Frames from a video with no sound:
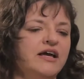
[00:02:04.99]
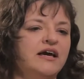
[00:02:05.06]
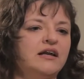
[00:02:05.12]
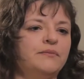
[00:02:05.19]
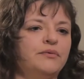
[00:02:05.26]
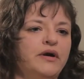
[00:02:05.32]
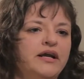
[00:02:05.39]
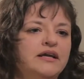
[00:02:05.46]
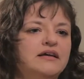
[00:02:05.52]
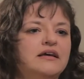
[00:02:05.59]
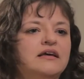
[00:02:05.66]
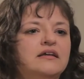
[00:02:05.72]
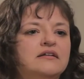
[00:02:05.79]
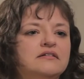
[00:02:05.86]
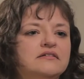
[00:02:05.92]
I got a break,
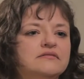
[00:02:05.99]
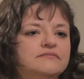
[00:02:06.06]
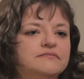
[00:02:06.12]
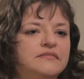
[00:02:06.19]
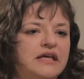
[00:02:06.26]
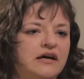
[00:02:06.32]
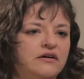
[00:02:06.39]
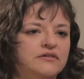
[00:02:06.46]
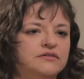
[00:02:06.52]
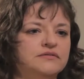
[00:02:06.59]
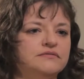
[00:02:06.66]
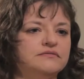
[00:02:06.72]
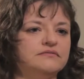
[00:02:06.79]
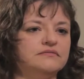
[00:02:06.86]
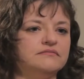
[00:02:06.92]
and
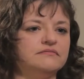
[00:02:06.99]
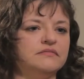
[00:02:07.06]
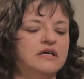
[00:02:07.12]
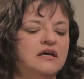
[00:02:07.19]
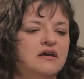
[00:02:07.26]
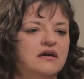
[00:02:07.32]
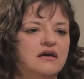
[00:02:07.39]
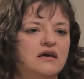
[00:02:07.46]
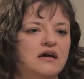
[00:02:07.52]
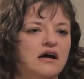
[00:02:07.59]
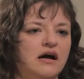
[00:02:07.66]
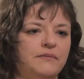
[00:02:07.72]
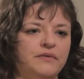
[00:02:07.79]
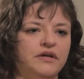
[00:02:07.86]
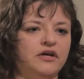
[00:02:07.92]
now
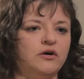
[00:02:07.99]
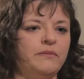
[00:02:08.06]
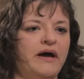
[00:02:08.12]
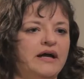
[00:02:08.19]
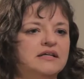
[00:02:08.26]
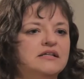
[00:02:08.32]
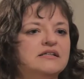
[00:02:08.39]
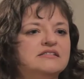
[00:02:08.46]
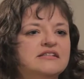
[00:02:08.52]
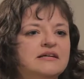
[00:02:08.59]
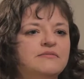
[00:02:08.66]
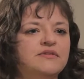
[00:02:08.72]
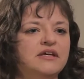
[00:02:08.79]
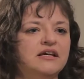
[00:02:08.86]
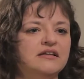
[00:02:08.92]
I'm going to go back to the
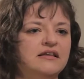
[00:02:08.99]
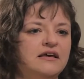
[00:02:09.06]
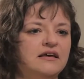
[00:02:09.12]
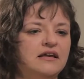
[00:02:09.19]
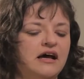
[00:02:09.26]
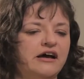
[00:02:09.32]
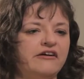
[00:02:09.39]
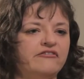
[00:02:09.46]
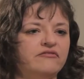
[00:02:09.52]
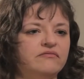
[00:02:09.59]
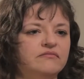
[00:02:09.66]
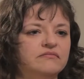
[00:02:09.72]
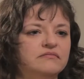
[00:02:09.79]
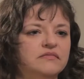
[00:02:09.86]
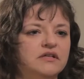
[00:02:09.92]
same thing that I've,
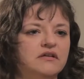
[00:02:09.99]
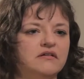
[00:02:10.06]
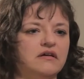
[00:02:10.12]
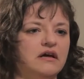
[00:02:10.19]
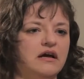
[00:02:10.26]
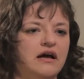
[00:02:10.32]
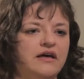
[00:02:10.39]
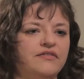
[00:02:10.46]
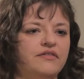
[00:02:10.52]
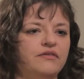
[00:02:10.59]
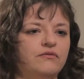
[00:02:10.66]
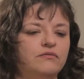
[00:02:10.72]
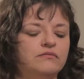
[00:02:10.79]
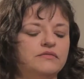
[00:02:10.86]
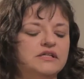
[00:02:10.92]
I,
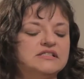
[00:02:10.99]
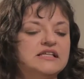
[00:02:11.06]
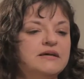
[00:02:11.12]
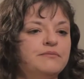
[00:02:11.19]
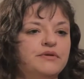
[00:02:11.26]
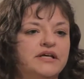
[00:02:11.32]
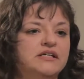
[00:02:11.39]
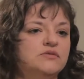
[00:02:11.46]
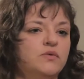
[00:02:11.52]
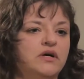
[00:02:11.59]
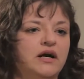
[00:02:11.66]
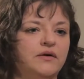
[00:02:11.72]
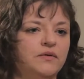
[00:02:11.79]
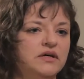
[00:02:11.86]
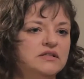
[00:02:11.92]
the same place
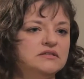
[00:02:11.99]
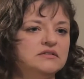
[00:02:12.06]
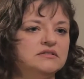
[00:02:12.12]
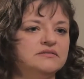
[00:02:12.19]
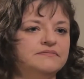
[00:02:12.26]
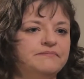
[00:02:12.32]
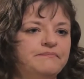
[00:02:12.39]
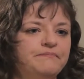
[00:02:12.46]
where I was.